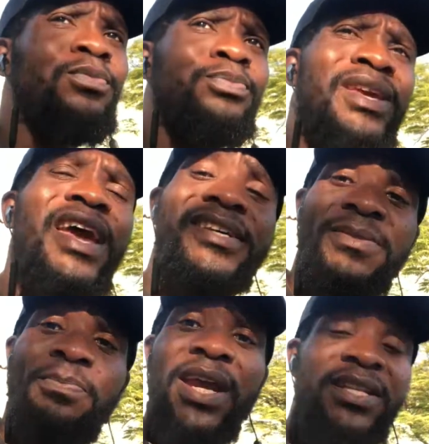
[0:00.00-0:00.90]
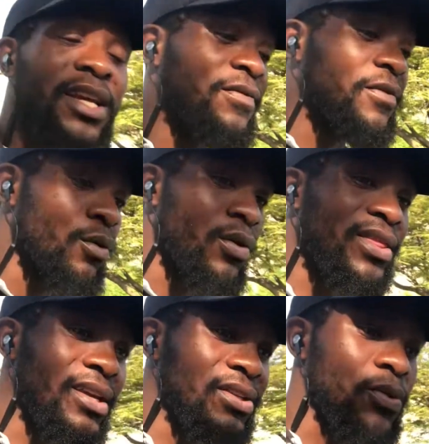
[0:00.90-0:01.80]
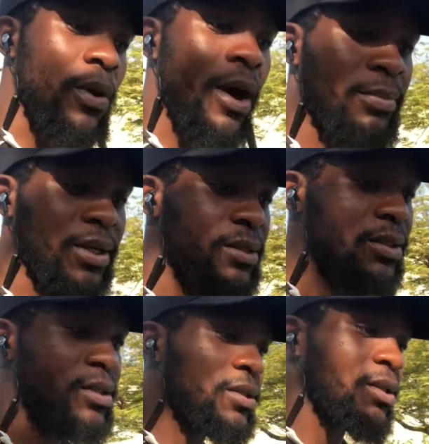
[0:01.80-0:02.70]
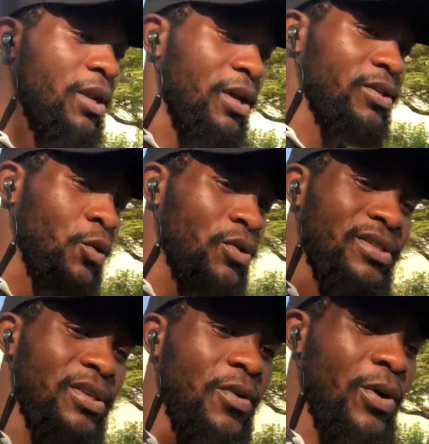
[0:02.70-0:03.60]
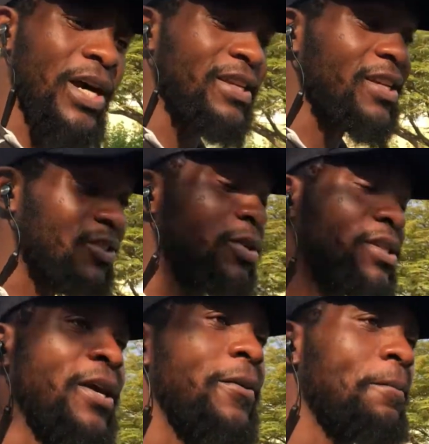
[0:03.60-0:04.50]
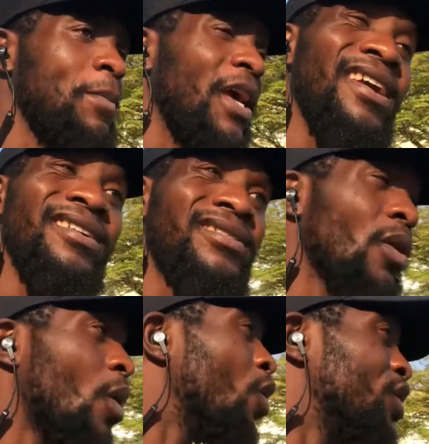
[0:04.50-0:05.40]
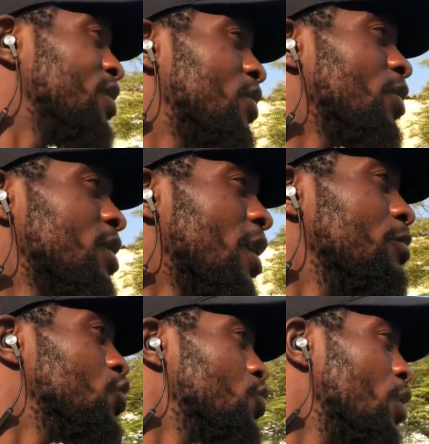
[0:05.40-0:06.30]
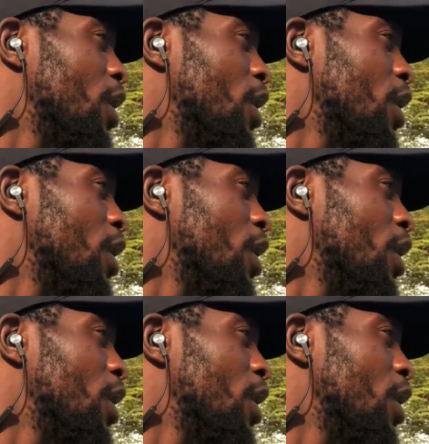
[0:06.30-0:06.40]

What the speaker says: be expectant for great things to happen, because you know what, it's your time. It's your time to